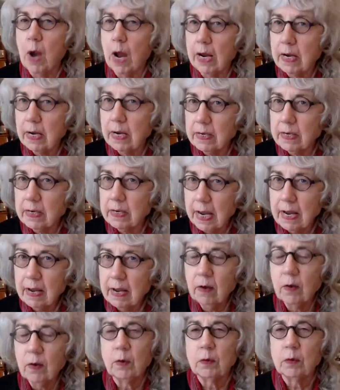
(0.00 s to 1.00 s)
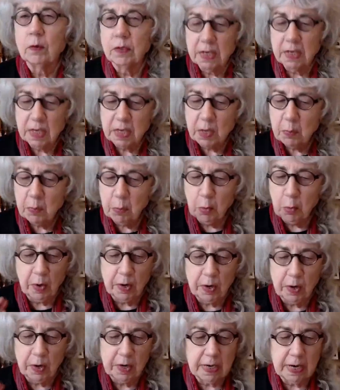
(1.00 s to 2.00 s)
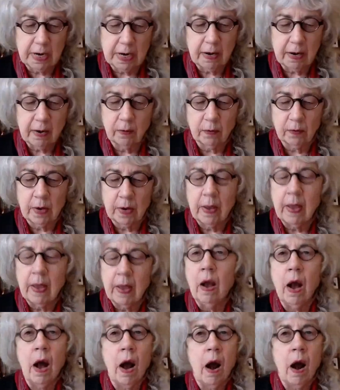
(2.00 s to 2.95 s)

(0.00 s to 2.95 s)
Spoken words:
write it down, keyboard it down.